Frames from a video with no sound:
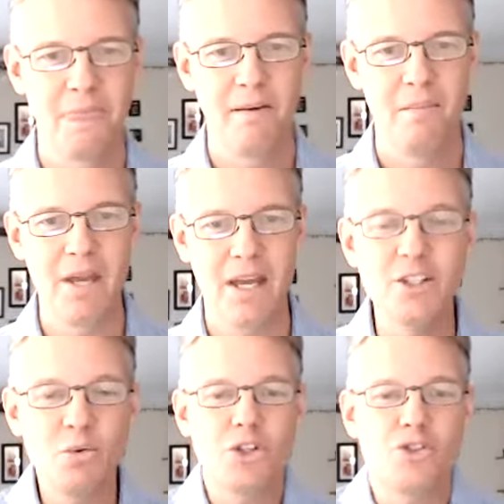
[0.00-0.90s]
Because
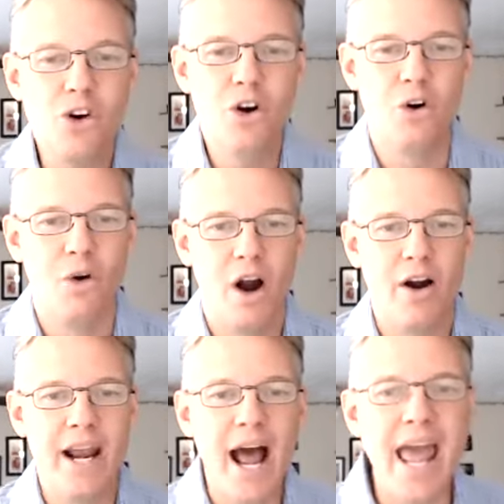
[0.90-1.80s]
it was true. All
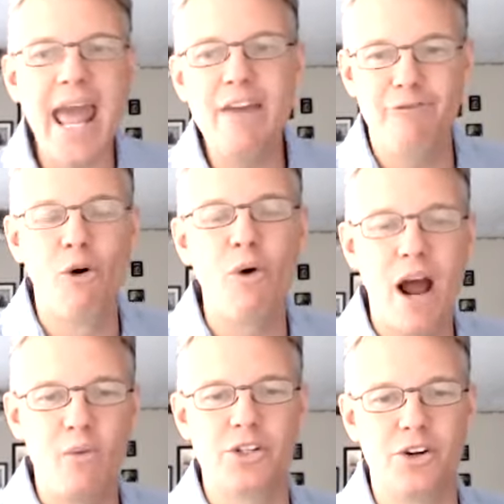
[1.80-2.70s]
right. I ate 4
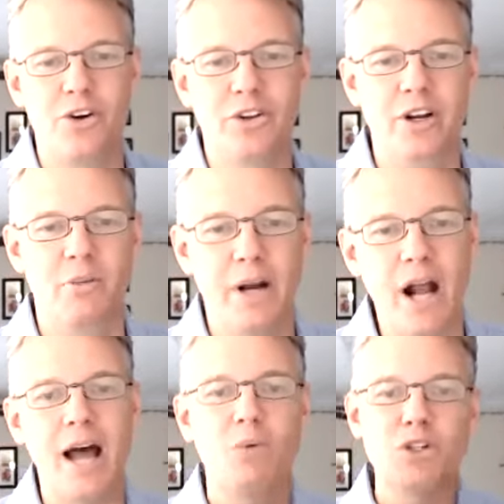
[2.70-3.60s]
hours earlier, but
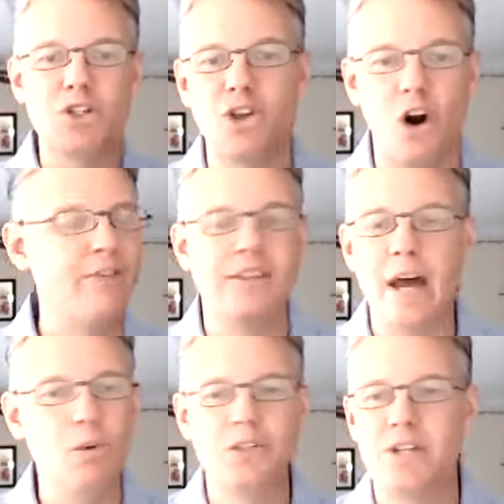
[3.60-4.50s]
I was starving.
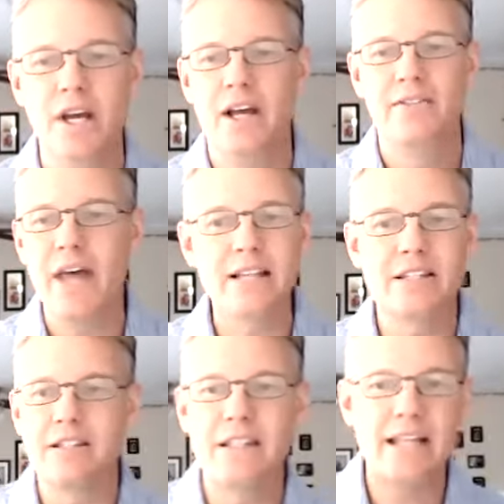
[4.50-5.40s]

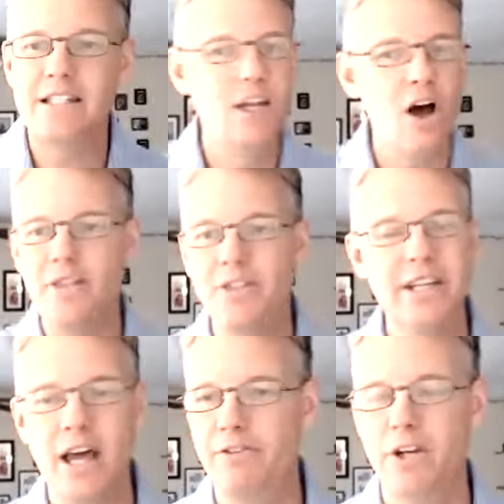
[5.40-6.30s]
That's not the
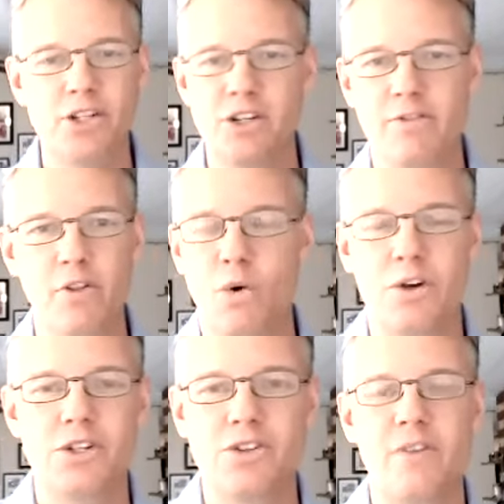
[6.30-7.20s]
definition of the
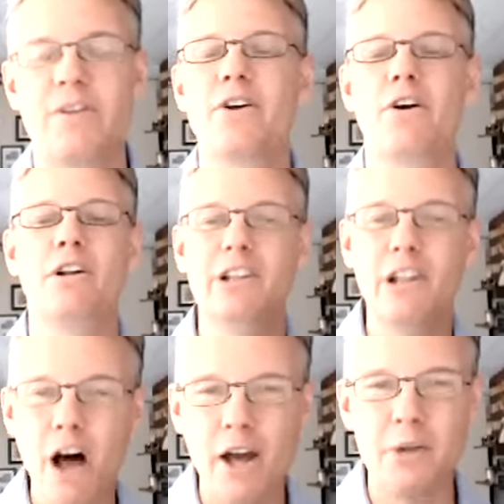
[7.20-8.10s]
word starving. There are a
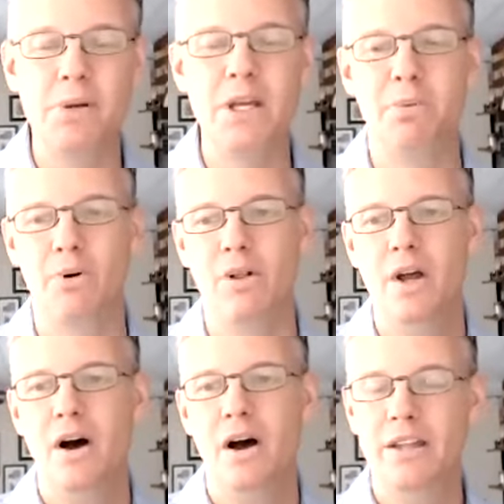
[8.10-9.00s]
lot of people
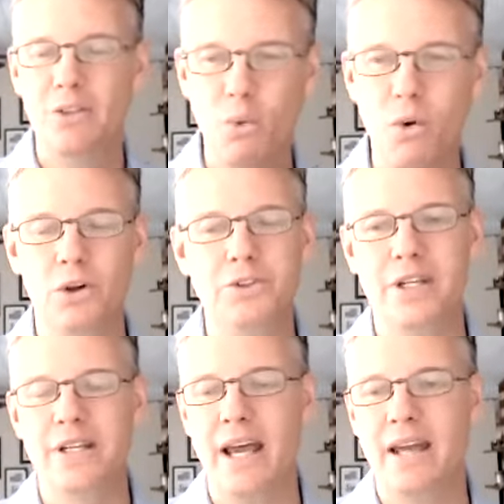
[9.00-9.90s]
in the world
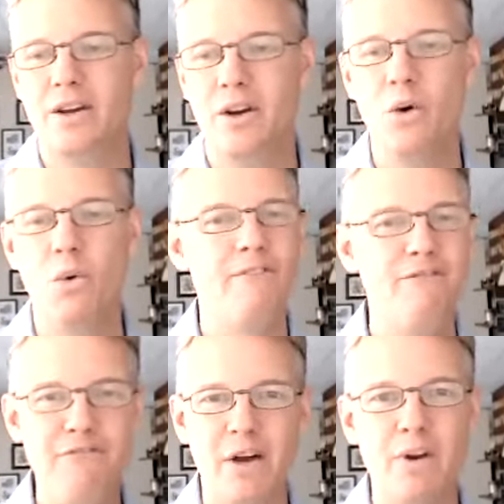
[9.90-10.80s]
today who are
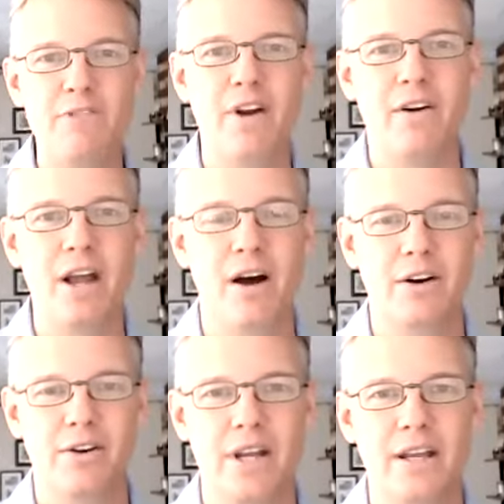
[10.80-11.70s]
very, very
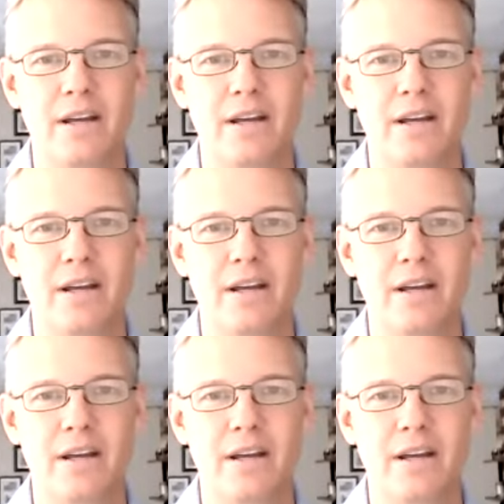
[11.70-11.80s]
hungry.